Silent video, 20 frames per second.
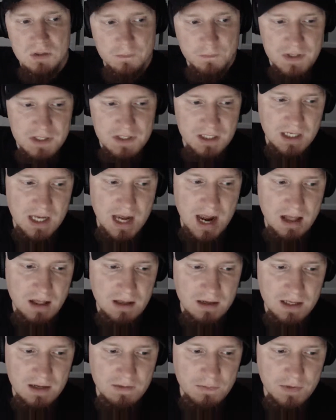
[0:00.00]
the
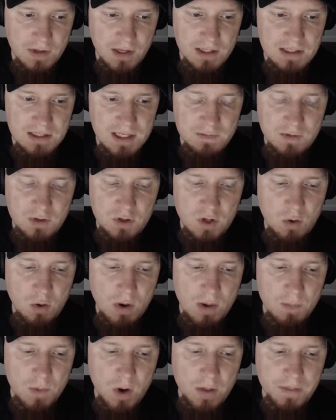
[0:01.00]
physicality of things, even though
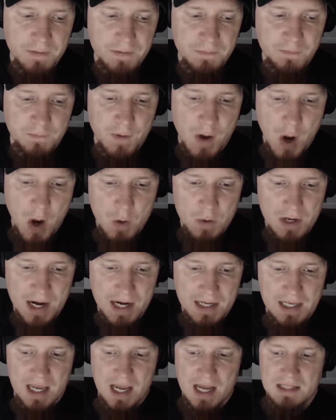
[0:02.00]
I'm on the phone and
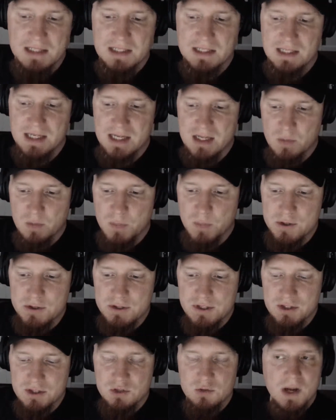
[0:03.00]
I can't see the person,